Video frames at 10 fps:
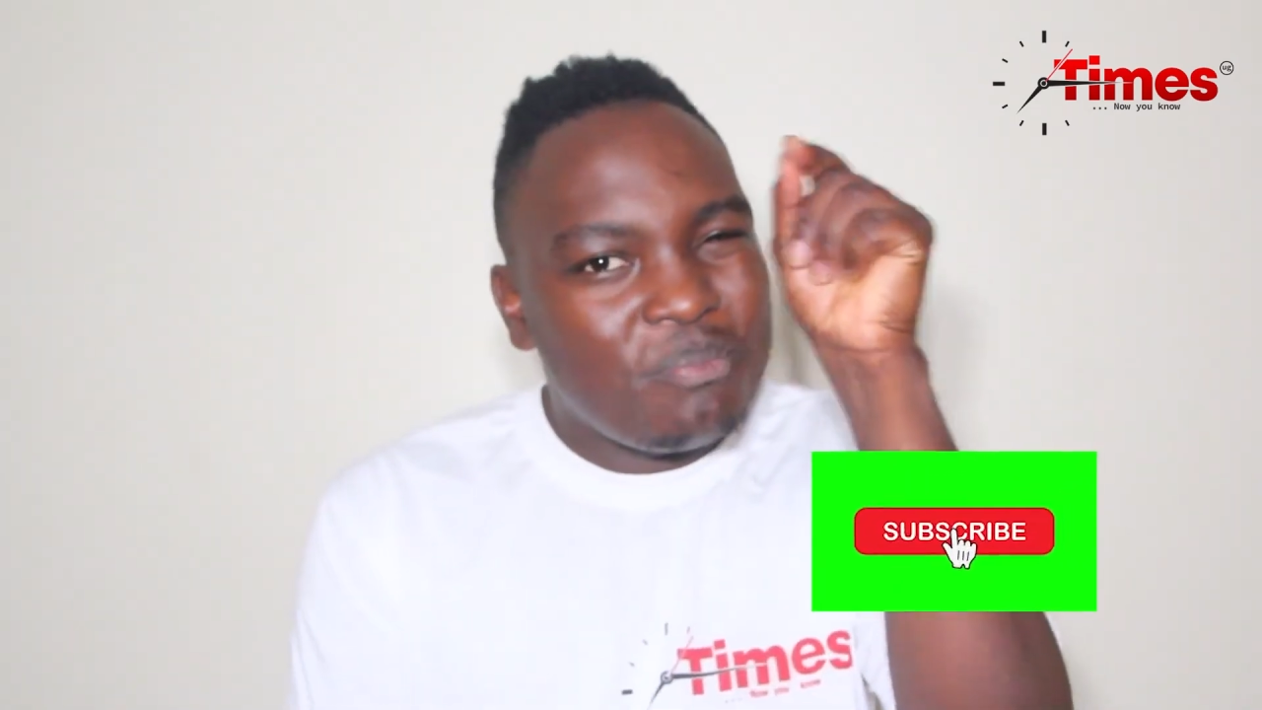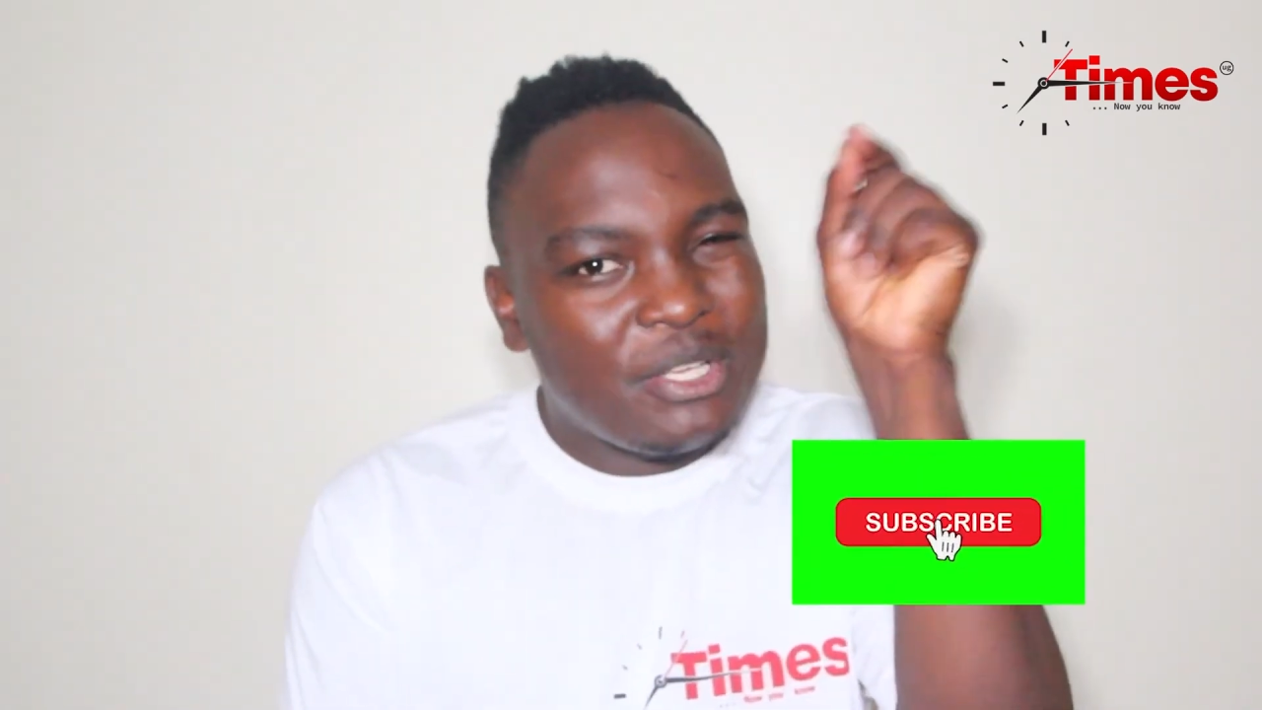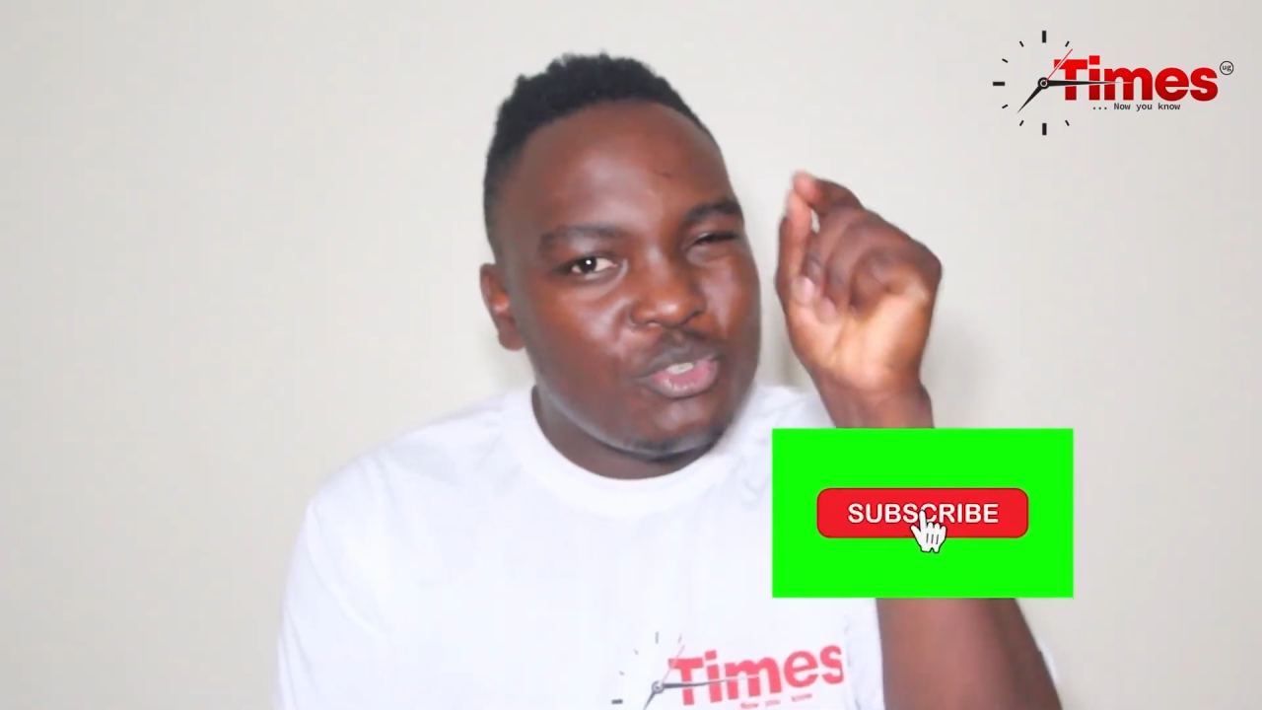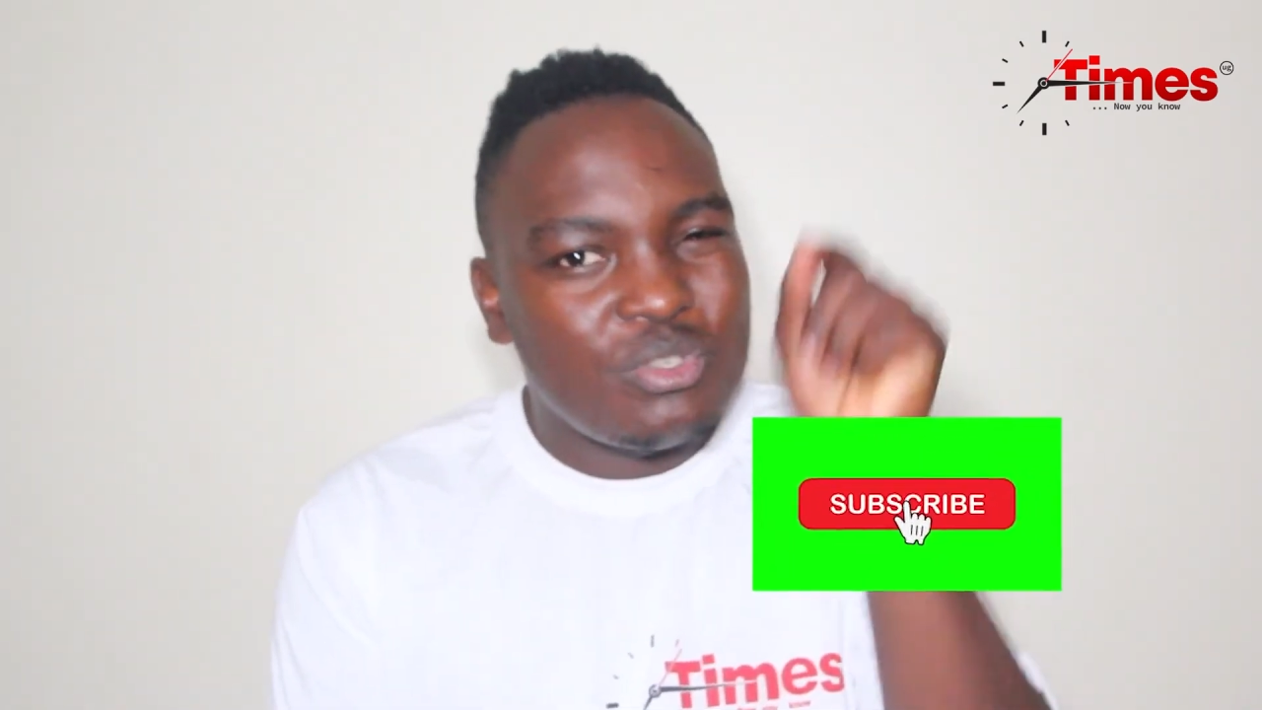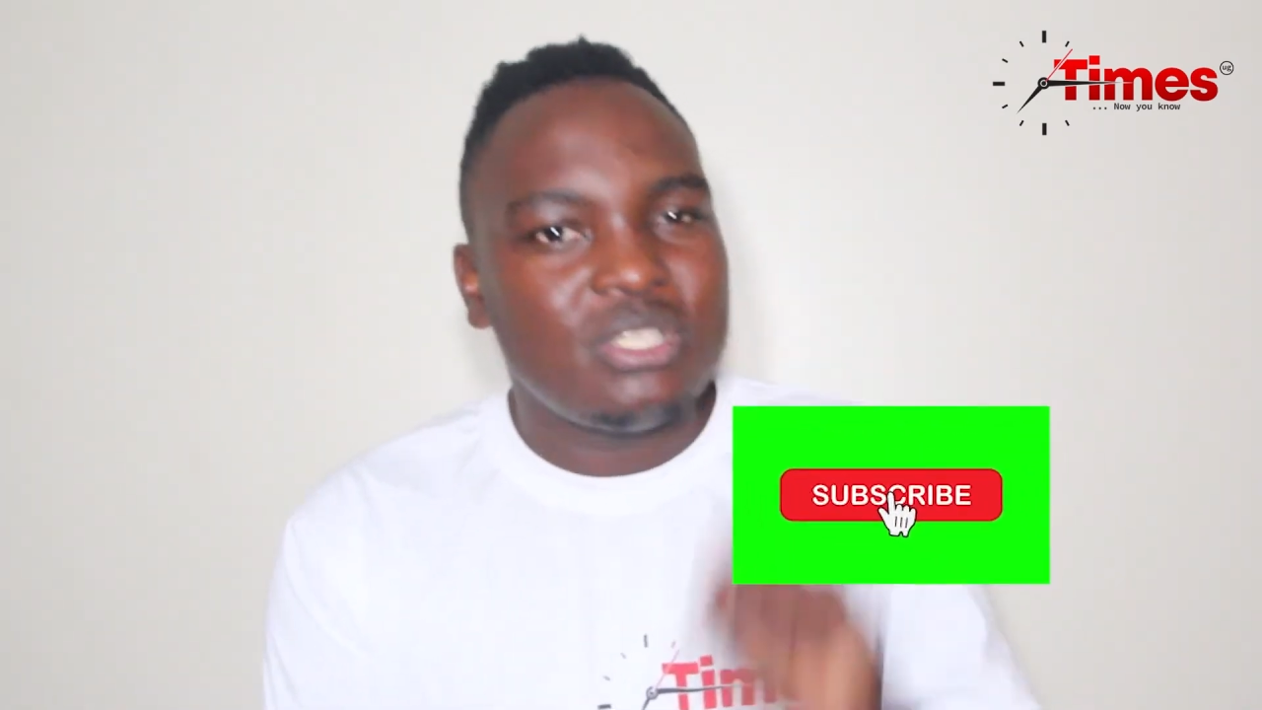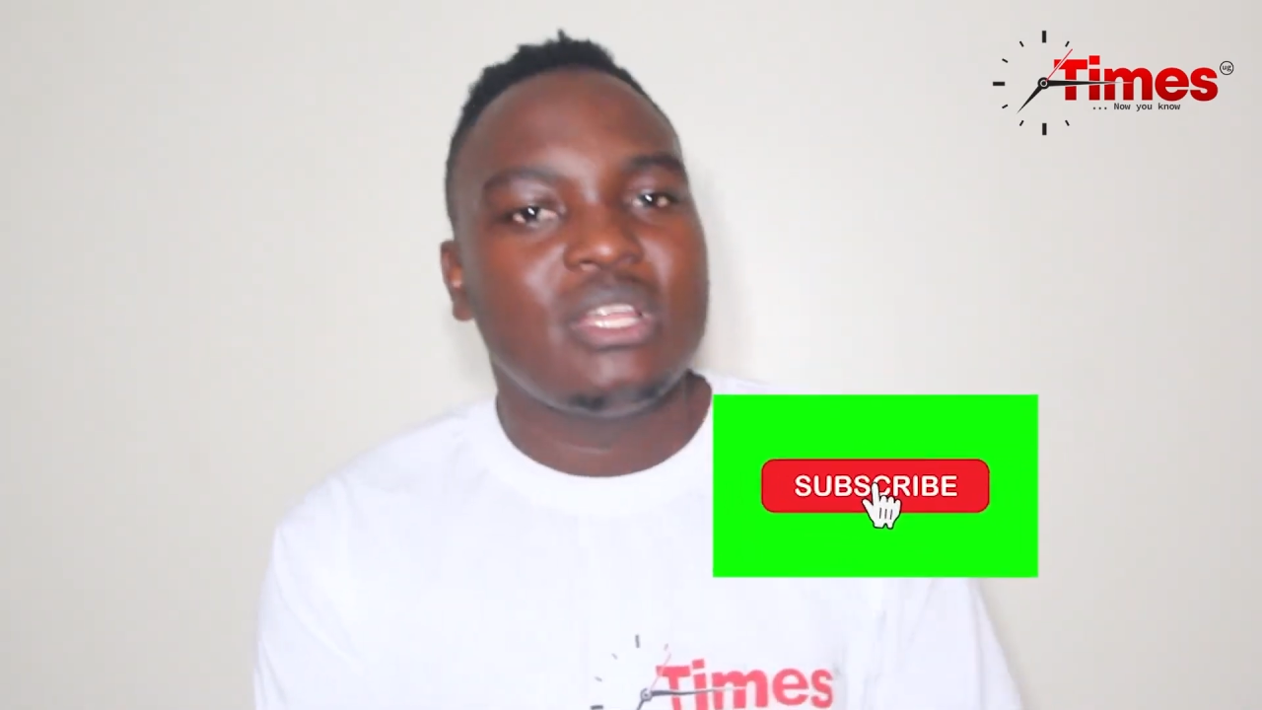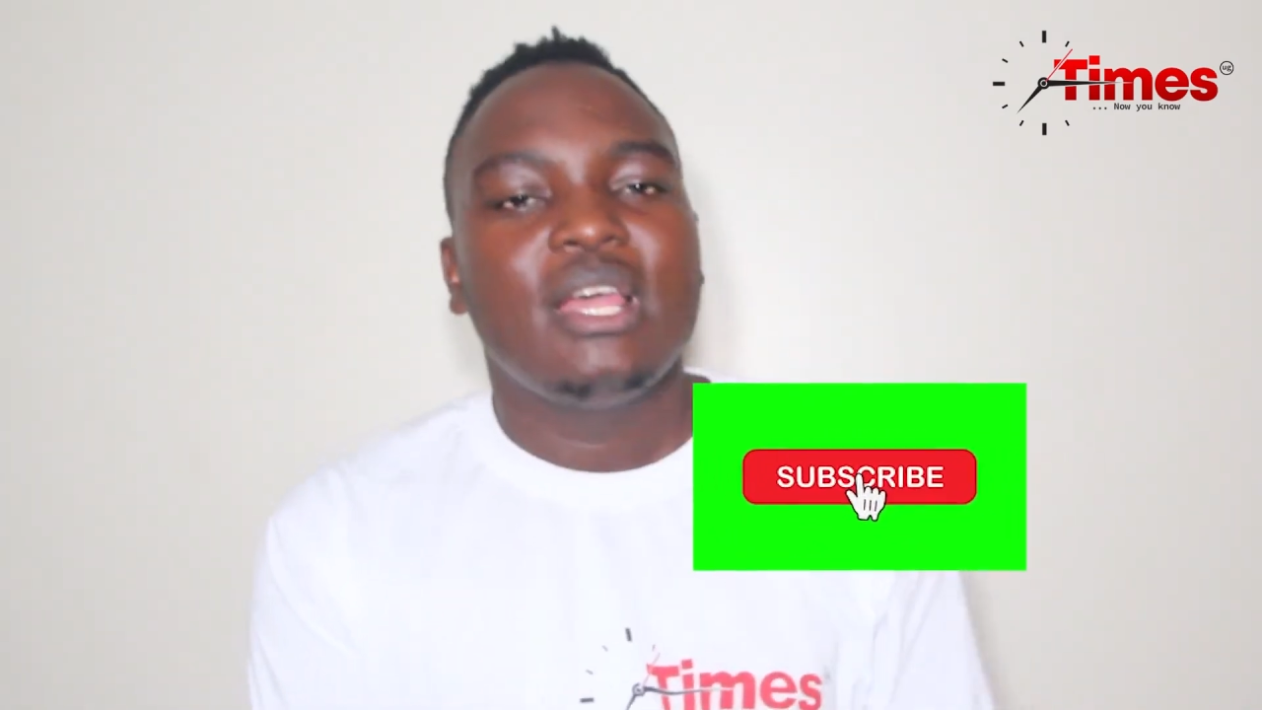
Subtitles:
button,